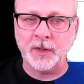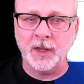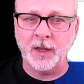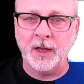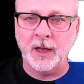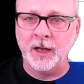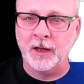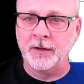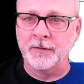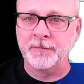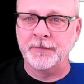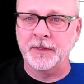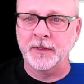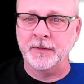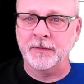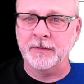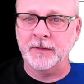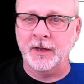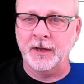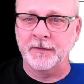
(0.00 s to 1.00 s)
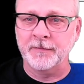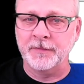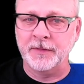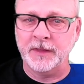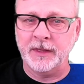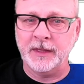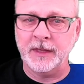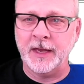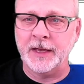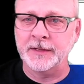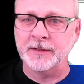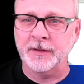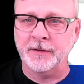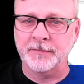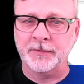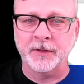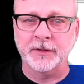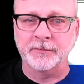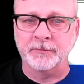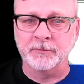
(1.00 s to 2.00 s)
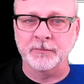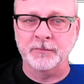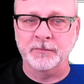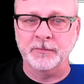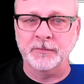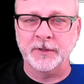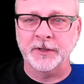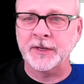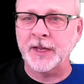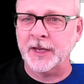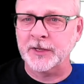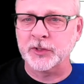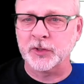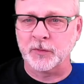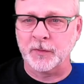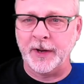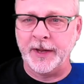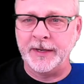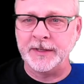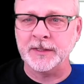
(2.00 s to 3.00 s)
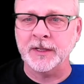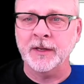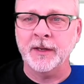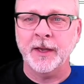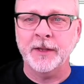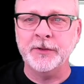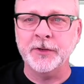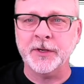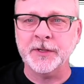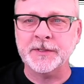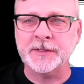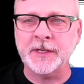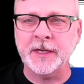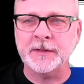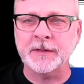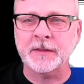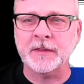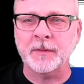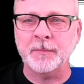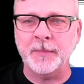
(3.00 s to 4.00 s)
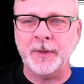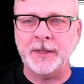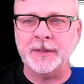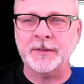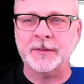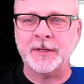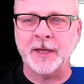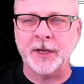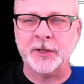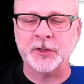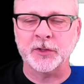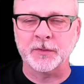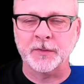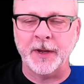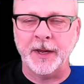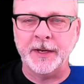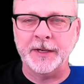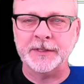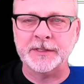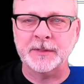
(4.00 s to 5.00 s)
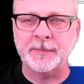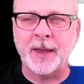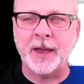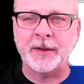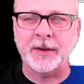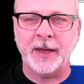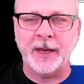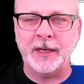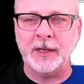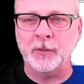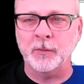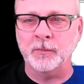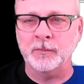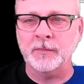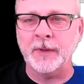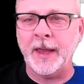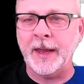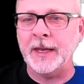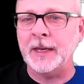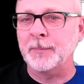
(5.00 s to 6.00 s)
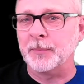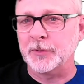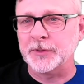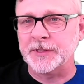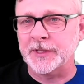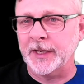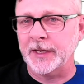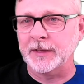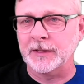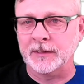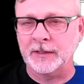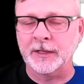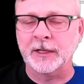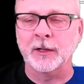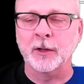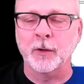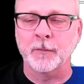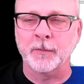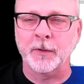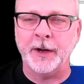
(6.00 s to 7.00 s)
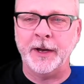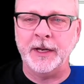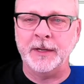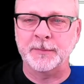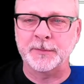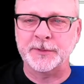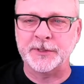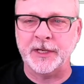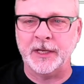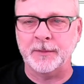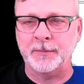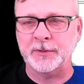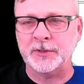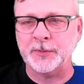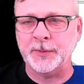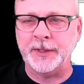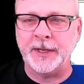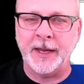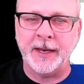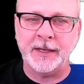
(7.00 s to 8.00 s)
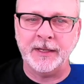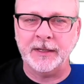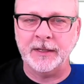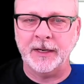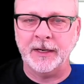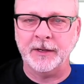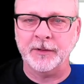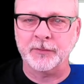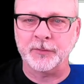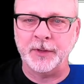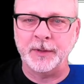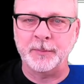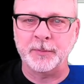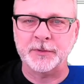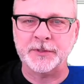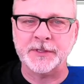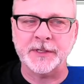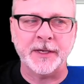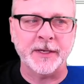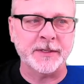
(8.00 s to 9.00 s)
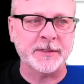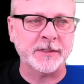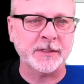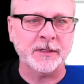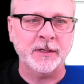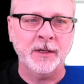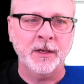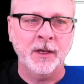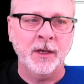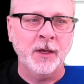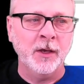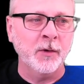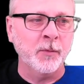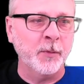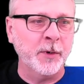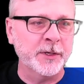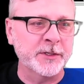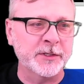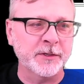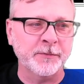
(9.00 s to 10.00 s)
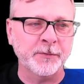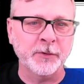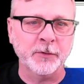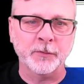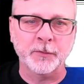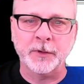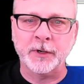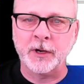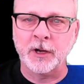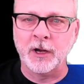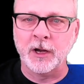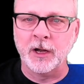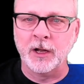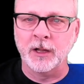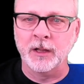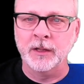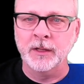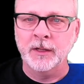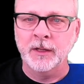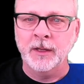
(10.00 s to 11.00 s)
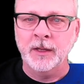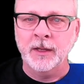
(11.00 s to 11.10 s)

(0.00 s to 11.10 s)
of the detection rate, and you can see that the mean detection rate is about 80%, a little over 80%, between 80 and 83%, which, if you'll recall,